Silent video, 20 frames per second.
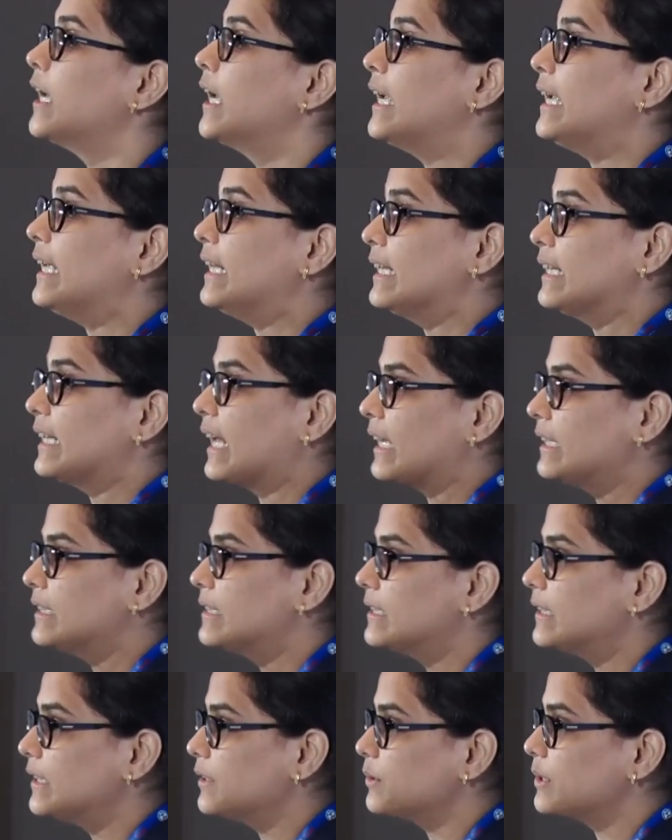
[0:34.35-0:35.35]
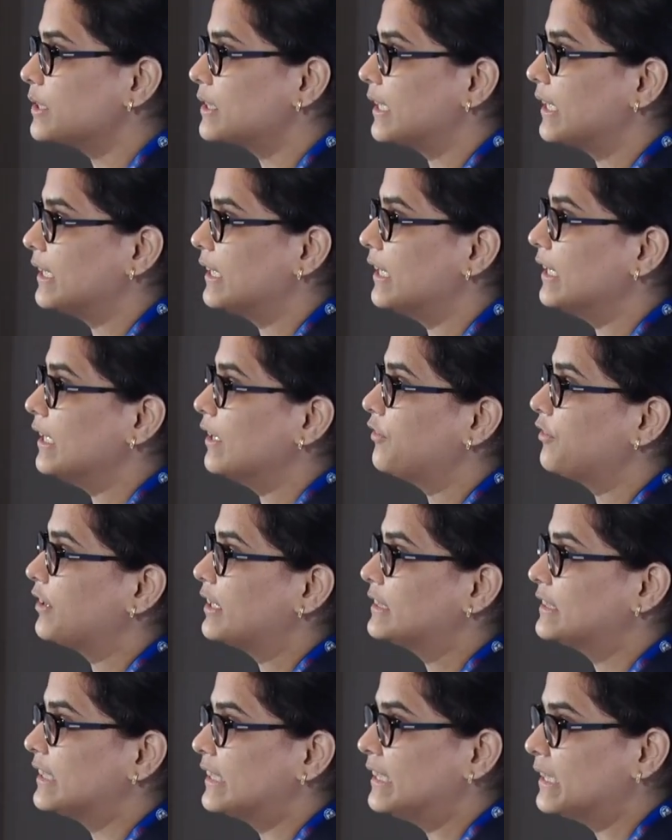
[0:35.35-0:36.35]
In an ICU setting, if I
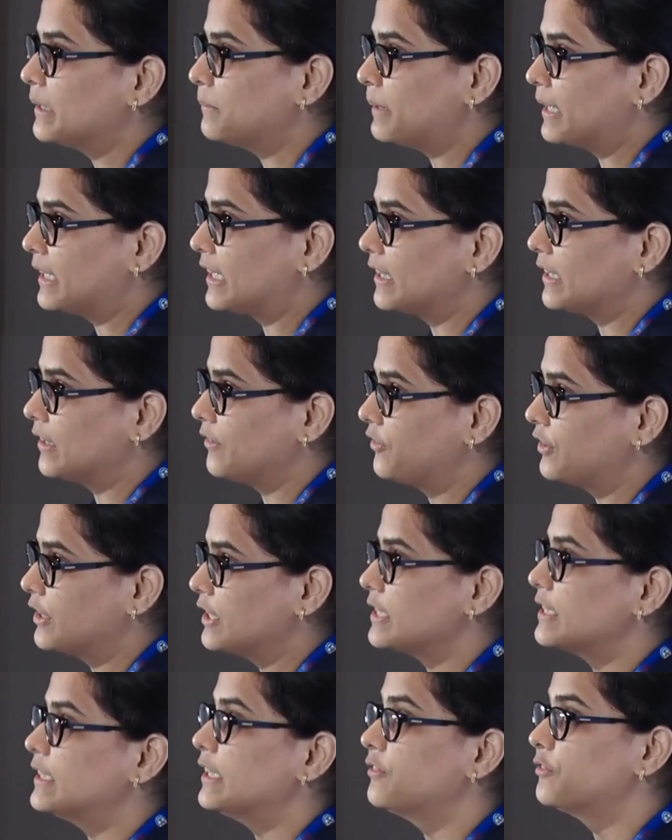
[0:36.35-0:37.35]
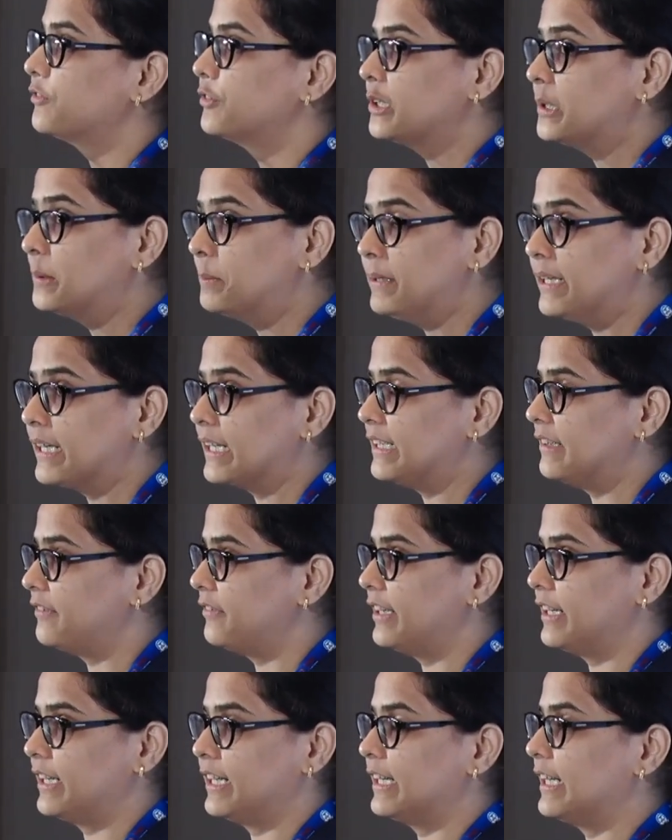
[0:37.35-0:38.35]
send a metanephrines, they would be
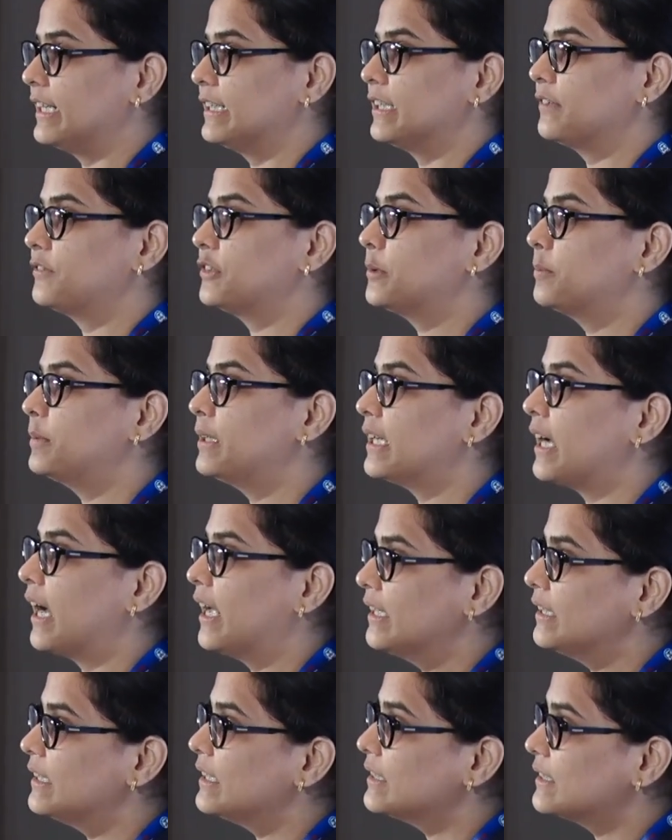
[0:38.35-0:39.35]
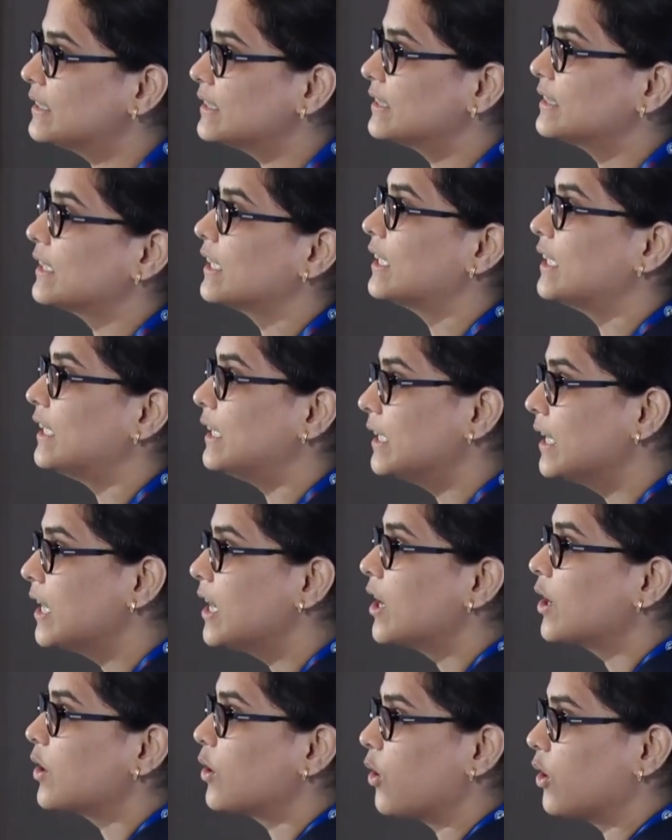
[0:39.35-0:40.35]
elevated and there would be unnecessary
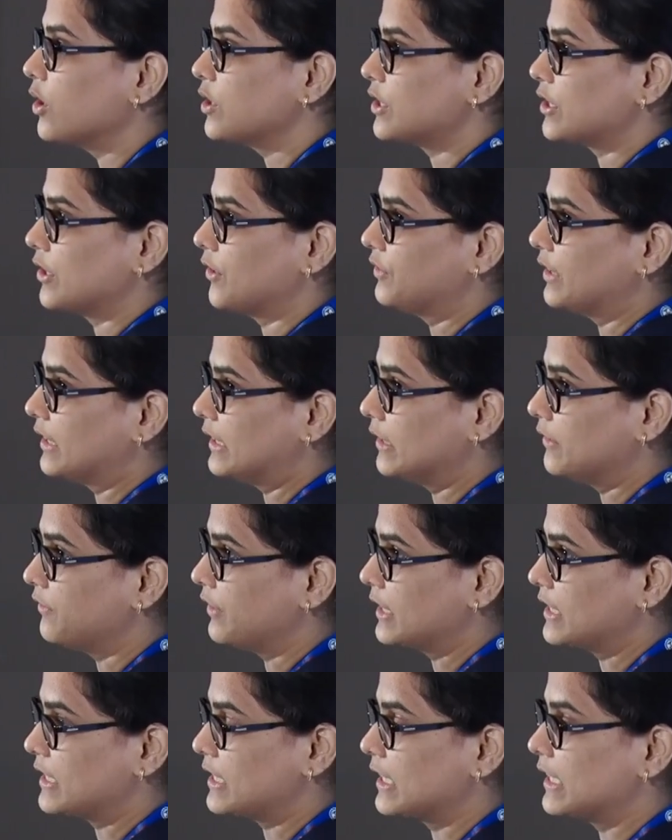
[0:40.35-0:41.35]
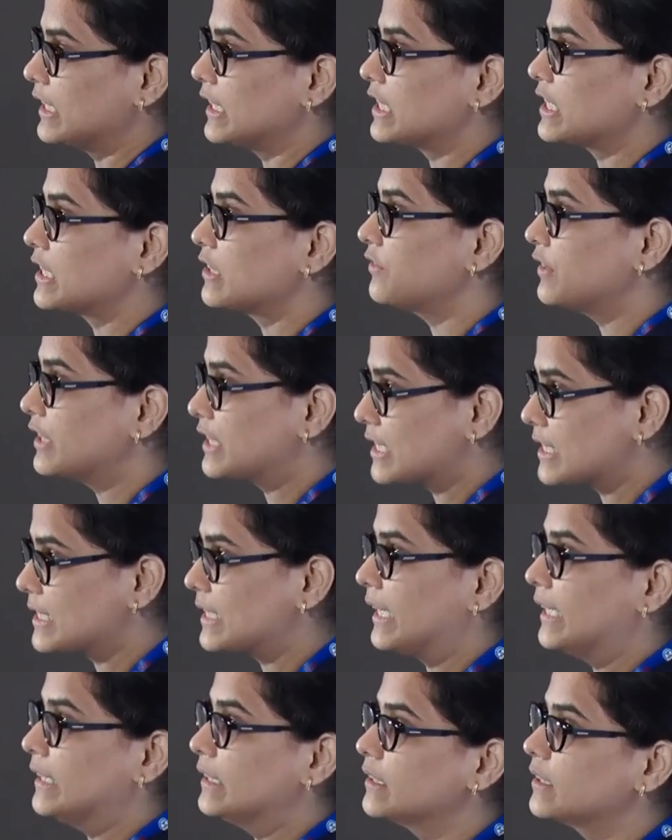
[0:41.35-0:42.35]
cost of that investigation which is
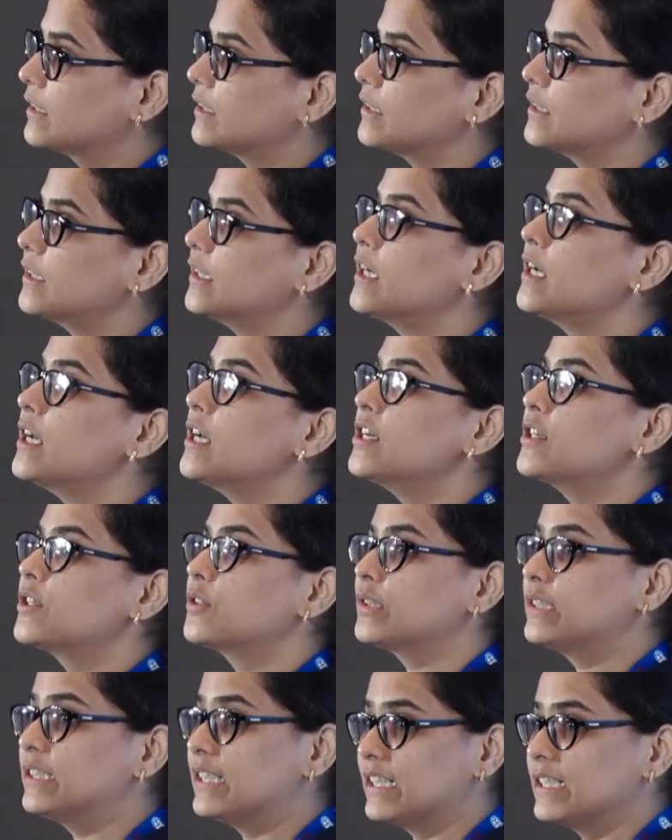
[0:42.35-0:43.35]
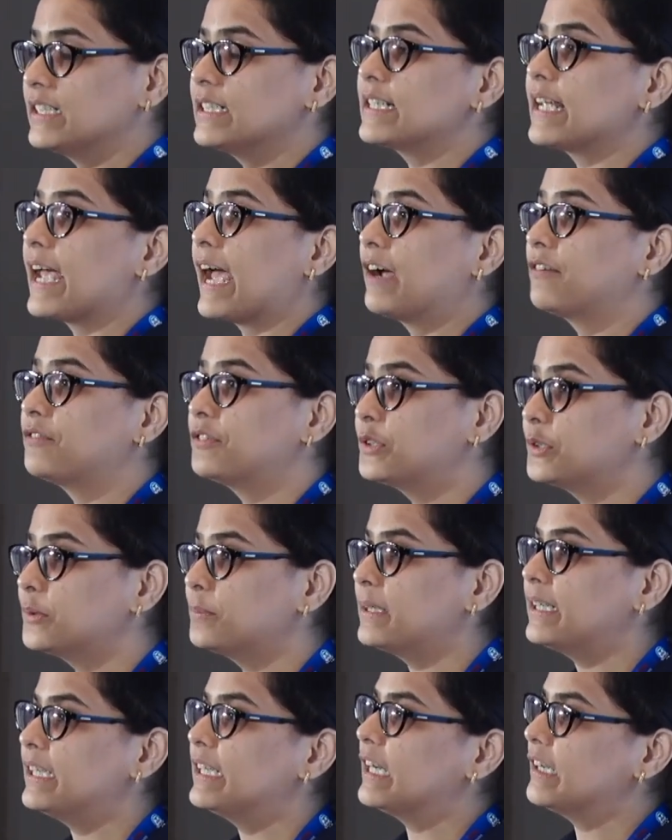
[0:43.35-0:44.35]
incurred. So tests have to
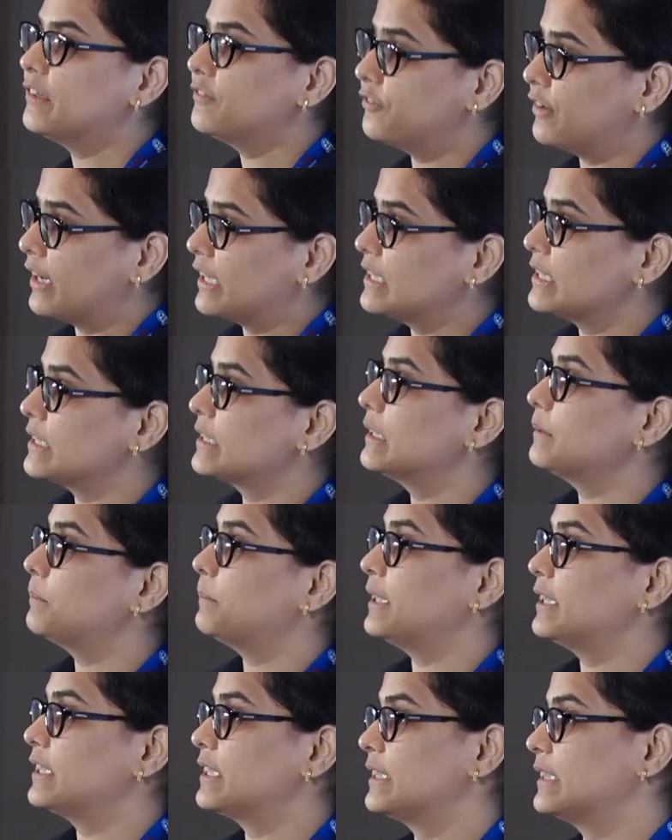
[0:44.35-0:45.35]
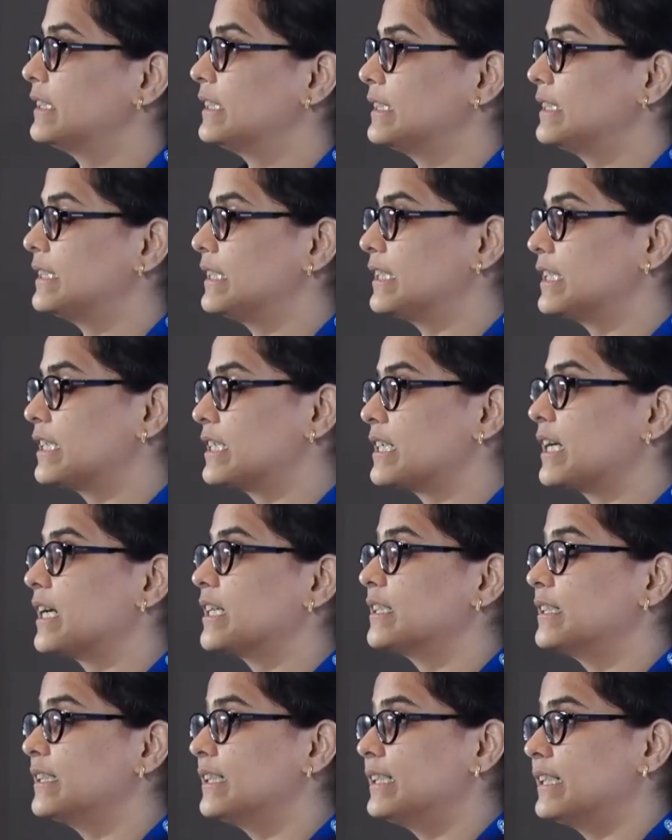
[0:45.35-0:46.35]
be done once the patient is
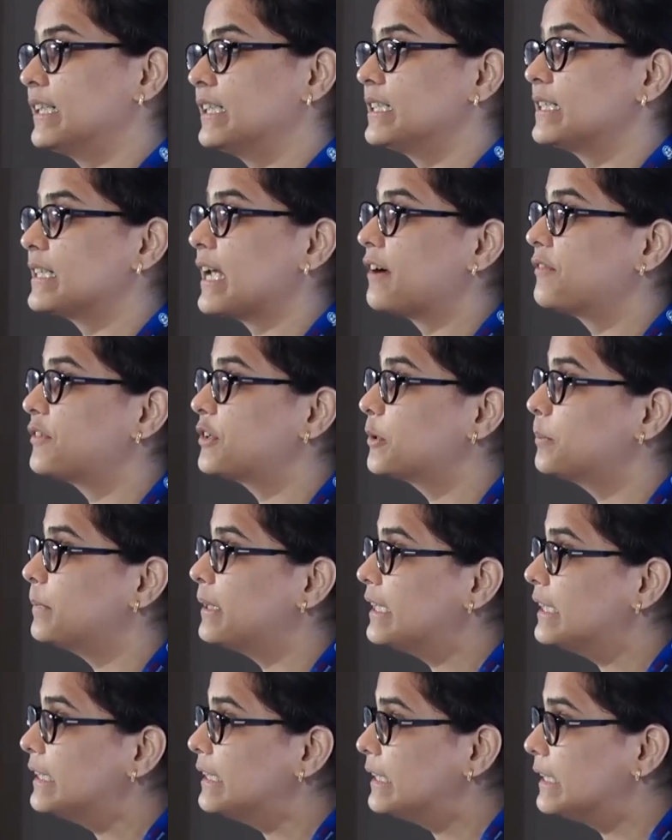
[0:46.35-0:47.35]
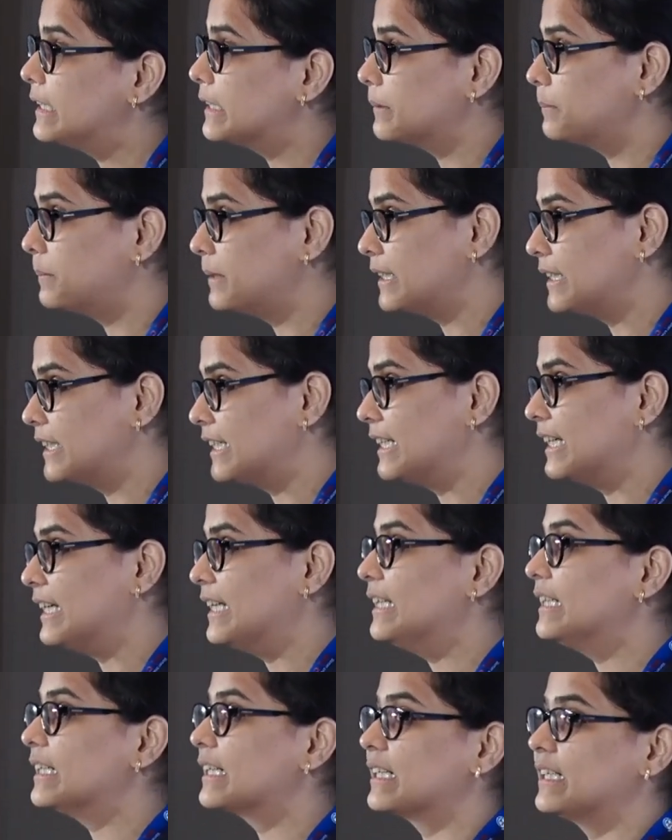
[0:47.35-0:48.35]
discharged. The tests have to be interpreted
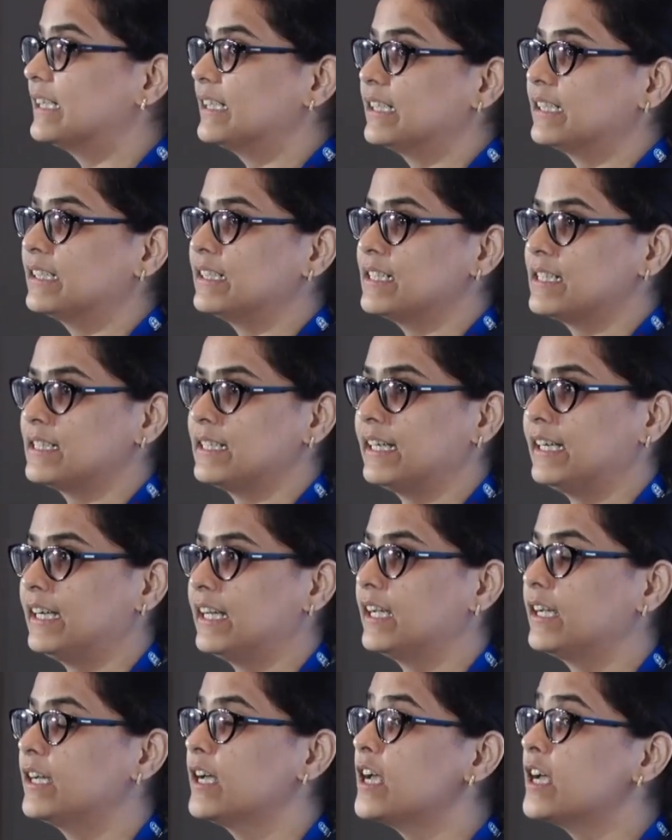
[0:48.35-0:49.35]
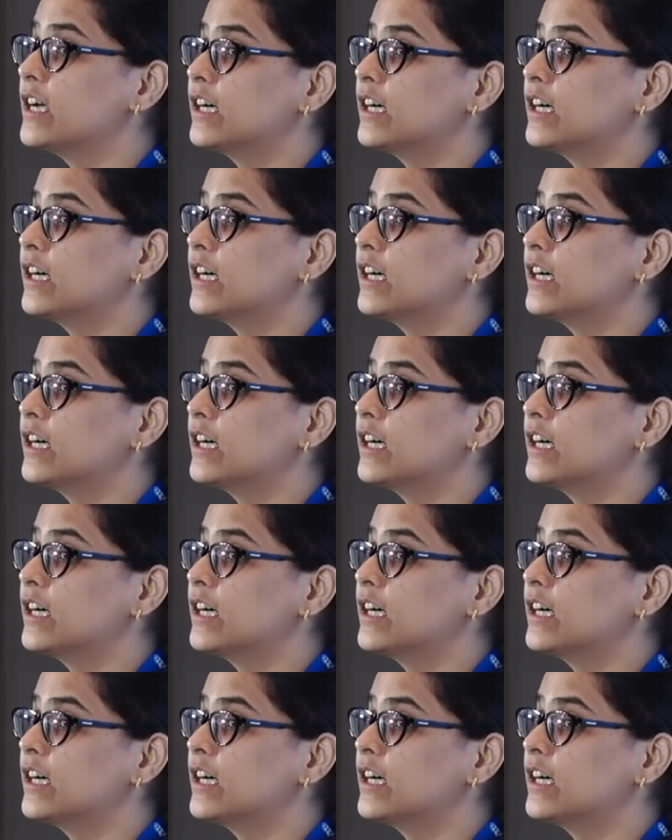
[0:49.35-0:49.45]
in a clinical setting.